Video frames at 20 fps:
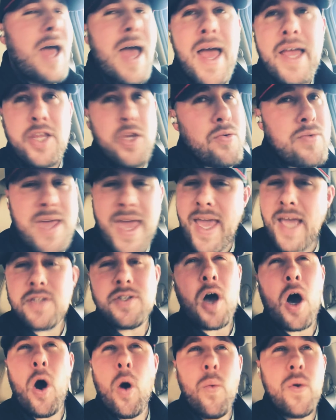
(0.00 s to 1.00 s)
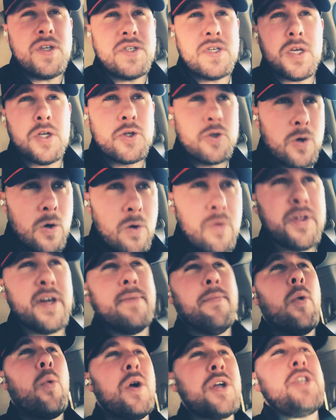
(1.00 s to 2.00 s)
You can't always control them.
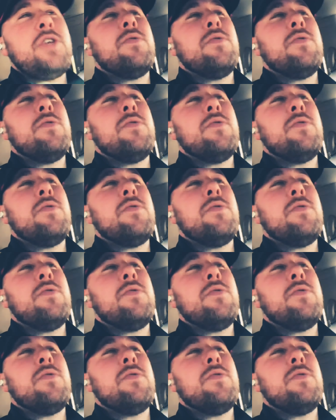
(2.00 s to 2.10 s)
What you